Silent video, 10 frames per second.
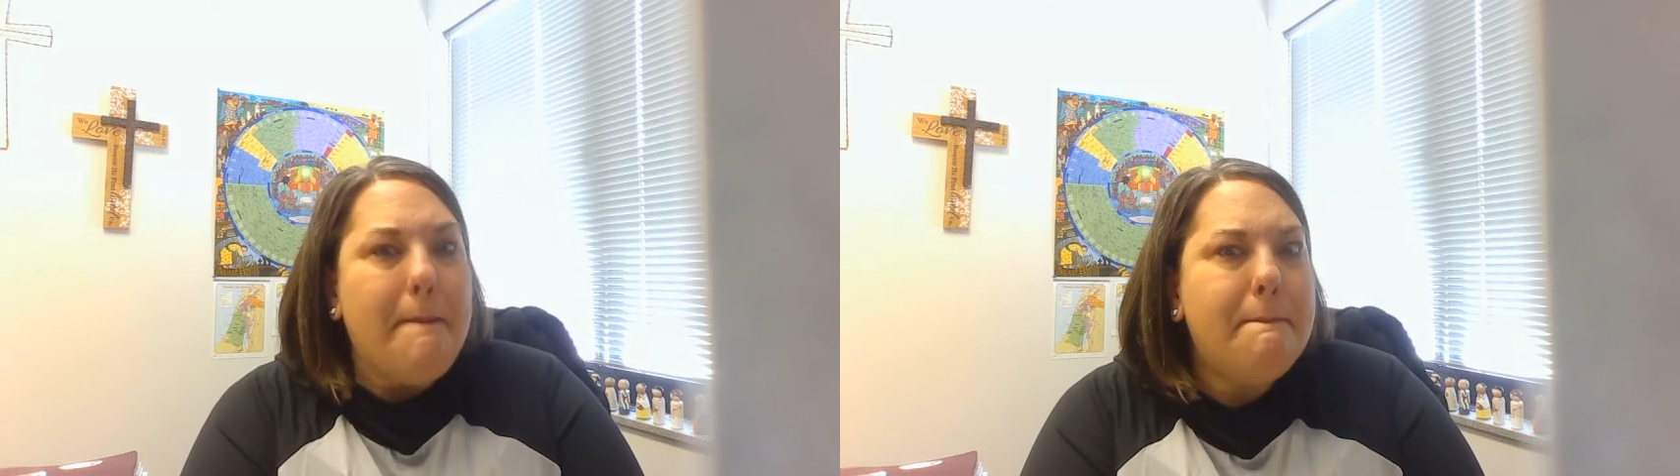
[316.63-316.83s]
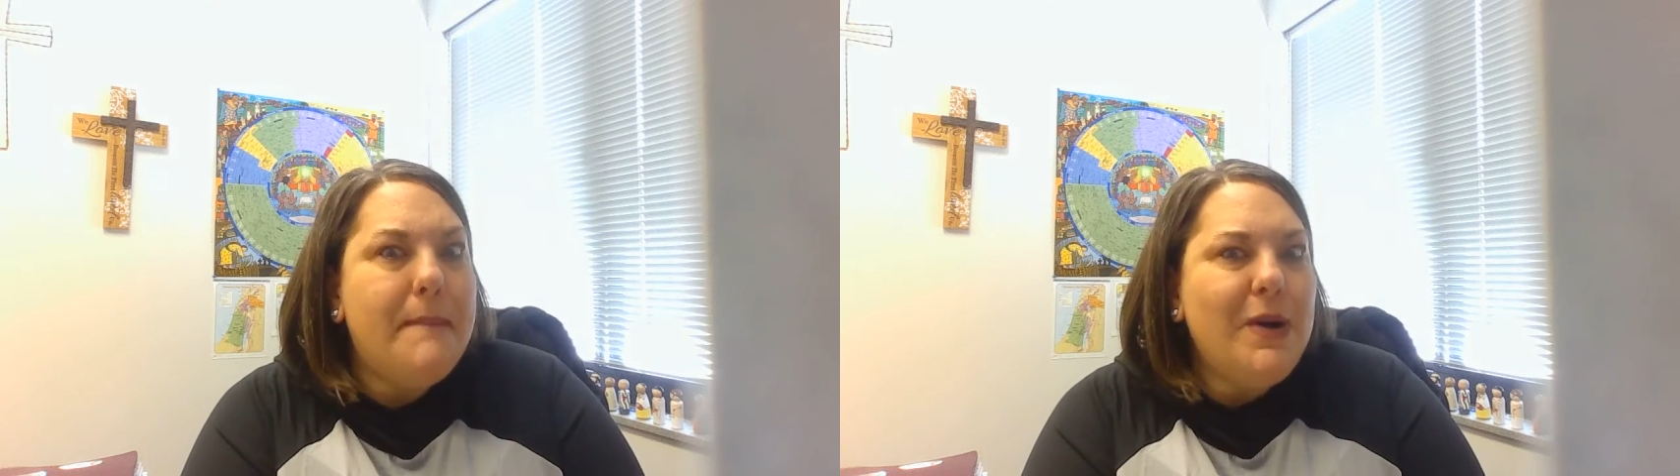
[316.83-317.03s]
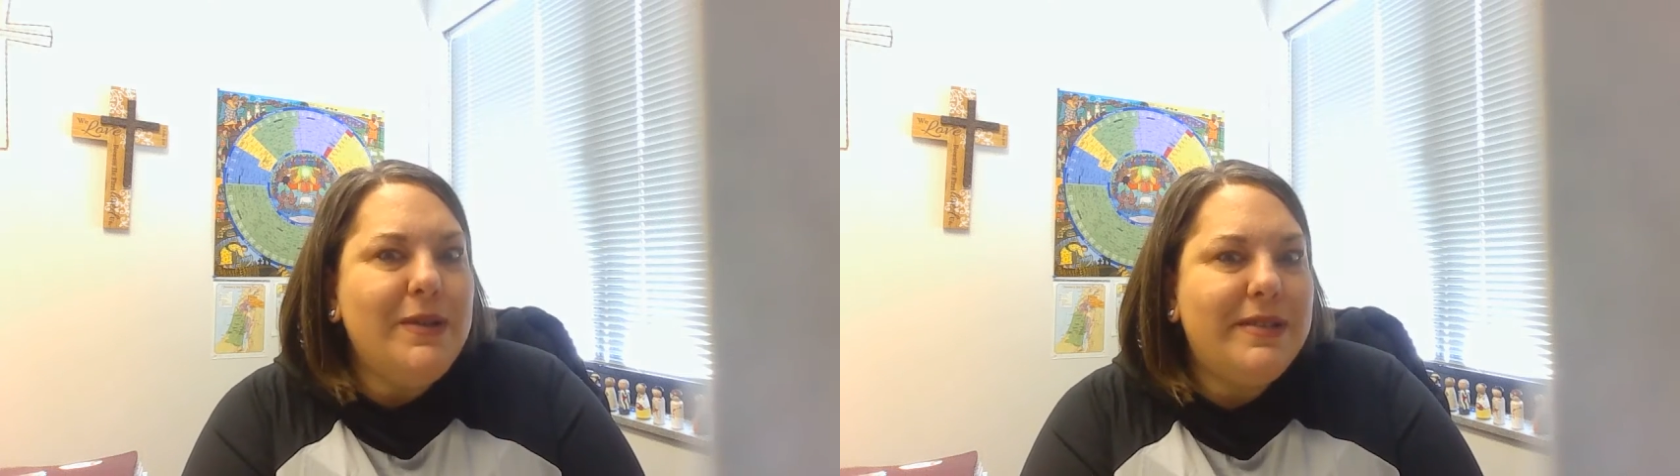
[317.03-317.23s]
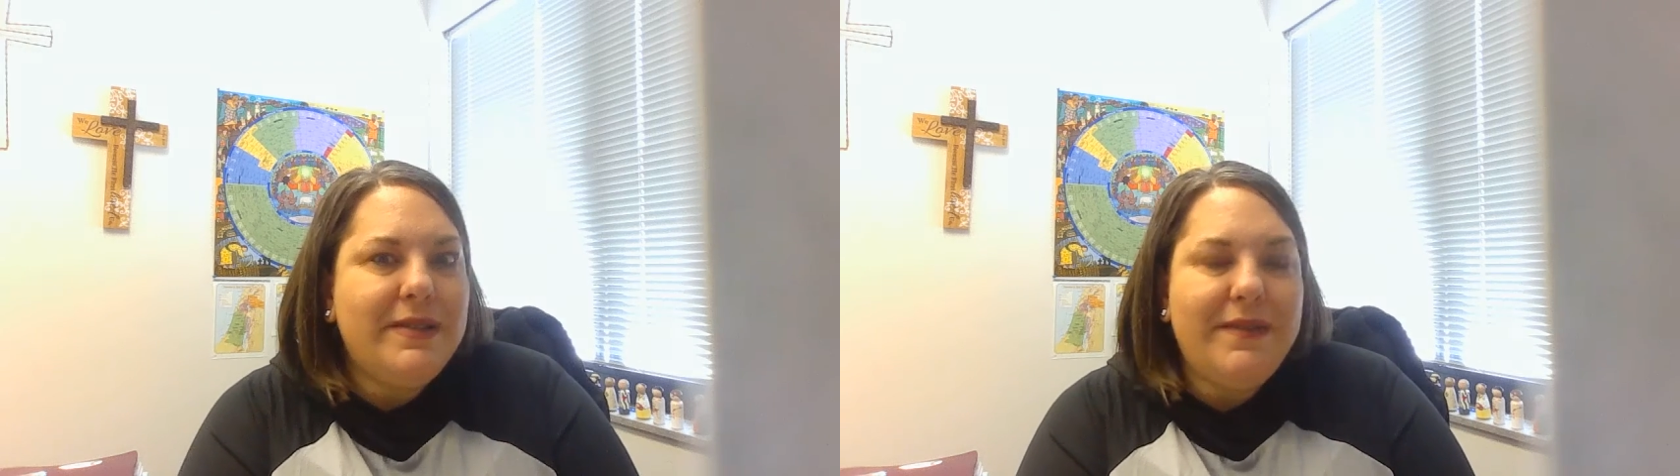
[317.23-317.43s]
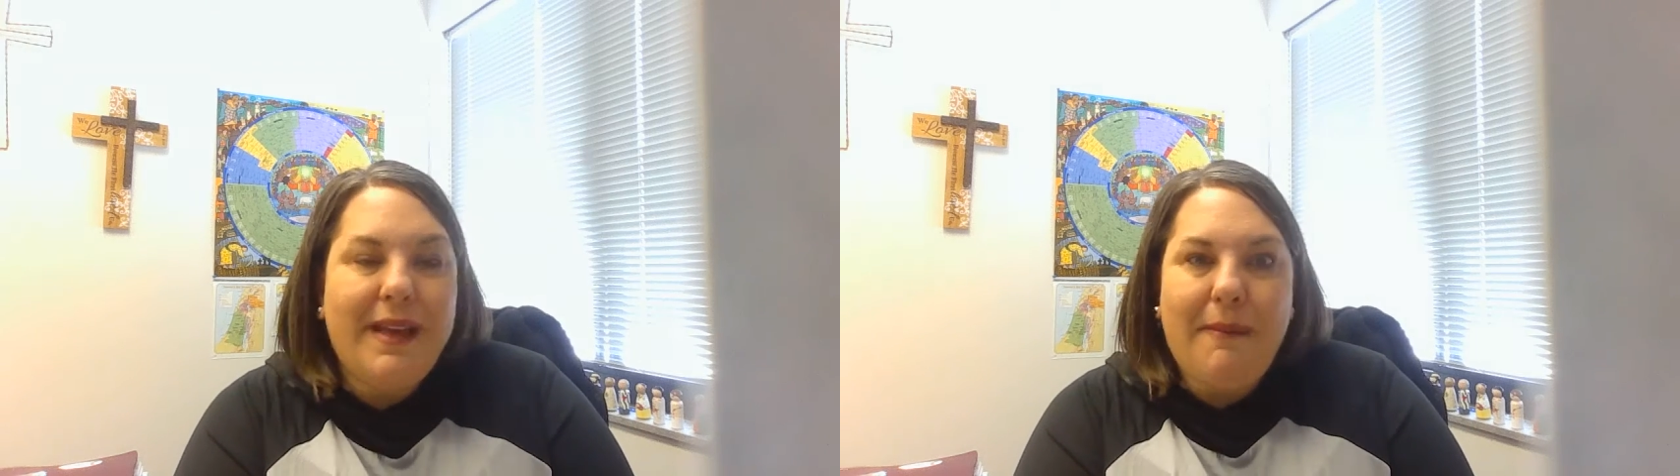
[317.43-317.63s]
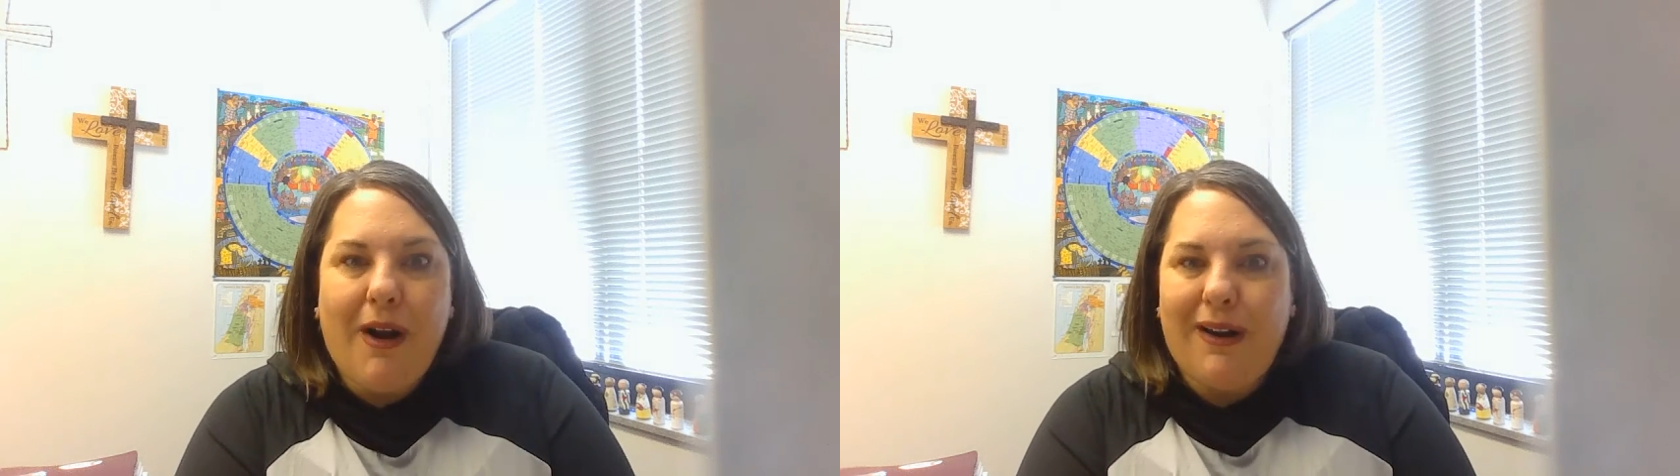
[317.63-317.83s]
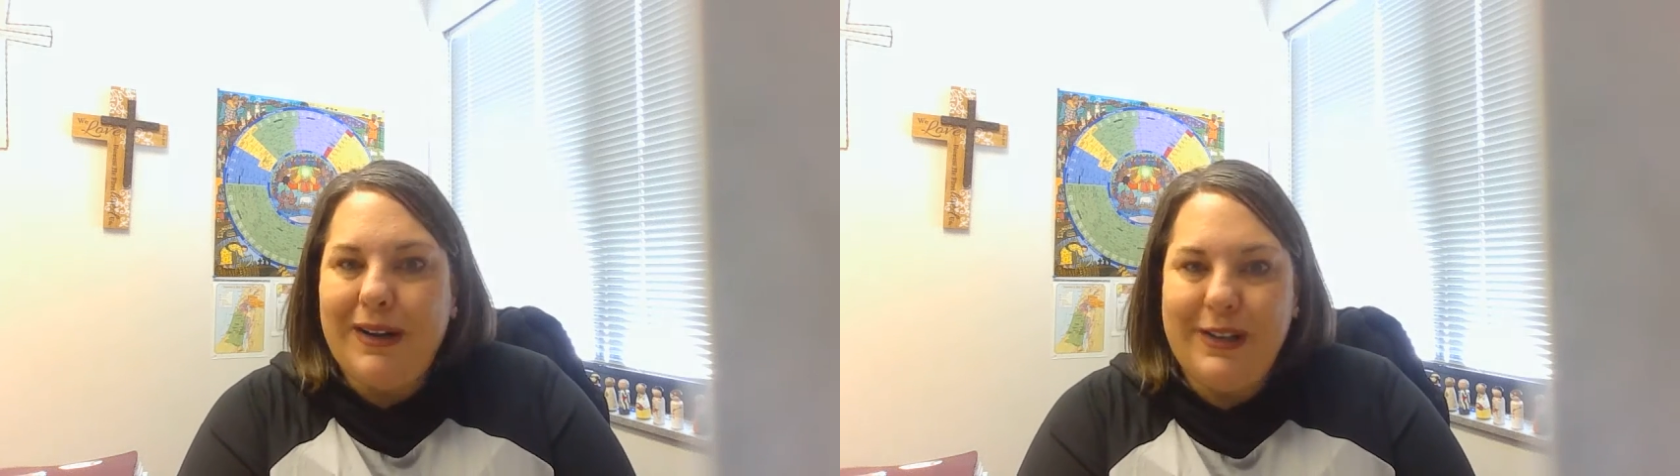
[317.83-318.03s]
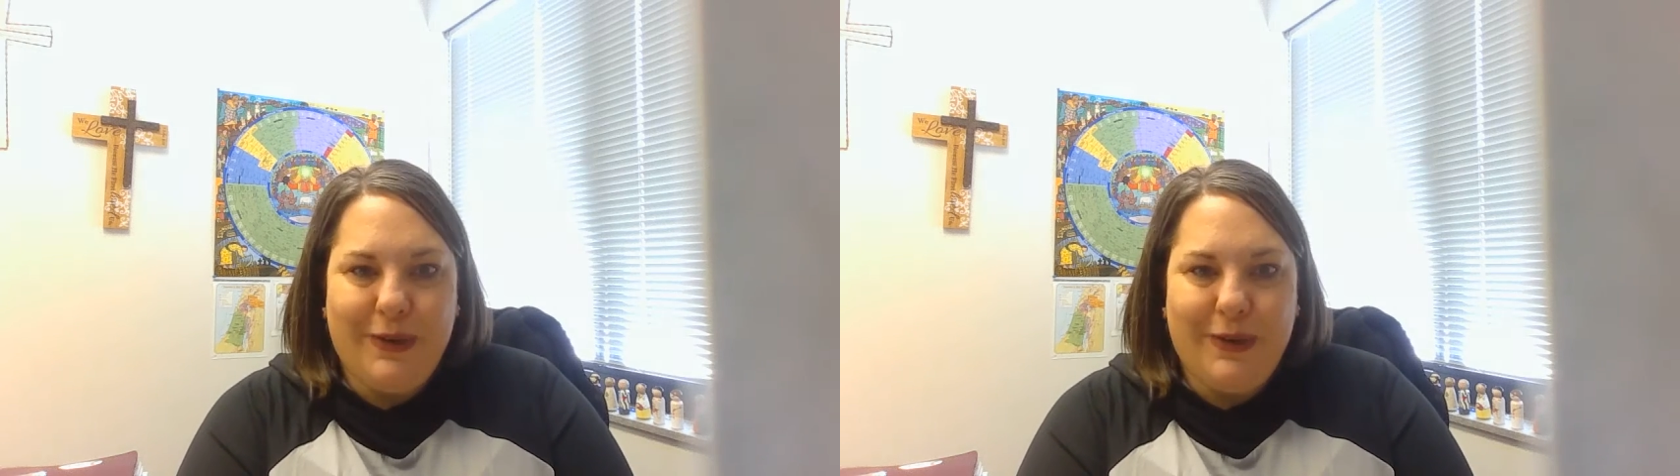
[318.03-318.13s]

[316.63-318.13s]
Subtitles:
Most of them aren't